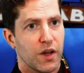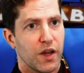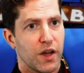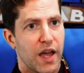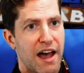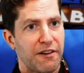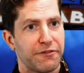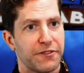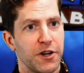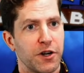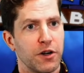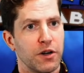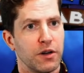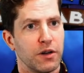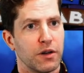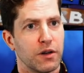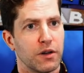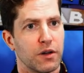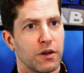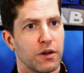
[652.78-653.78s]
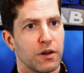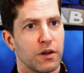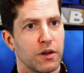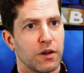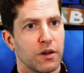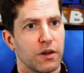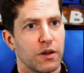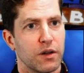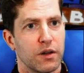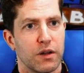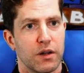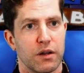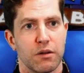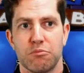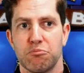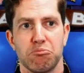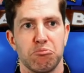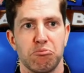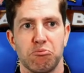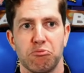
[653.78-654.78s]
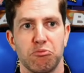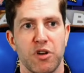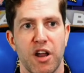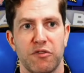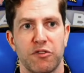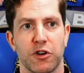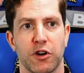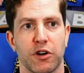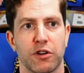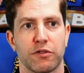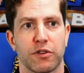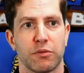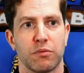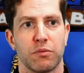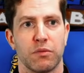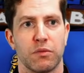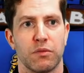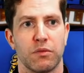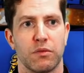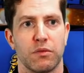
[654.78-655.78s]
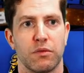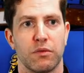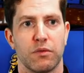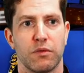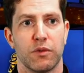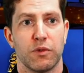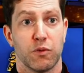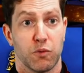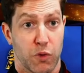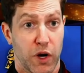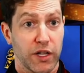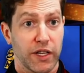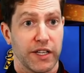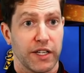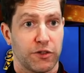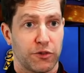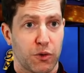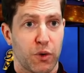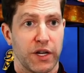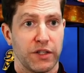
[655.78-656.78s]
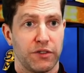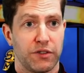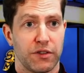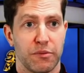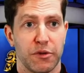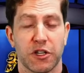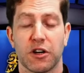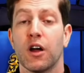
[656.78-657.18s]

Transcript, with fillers: Hefner? Never heard of him. Really, it's quite similar.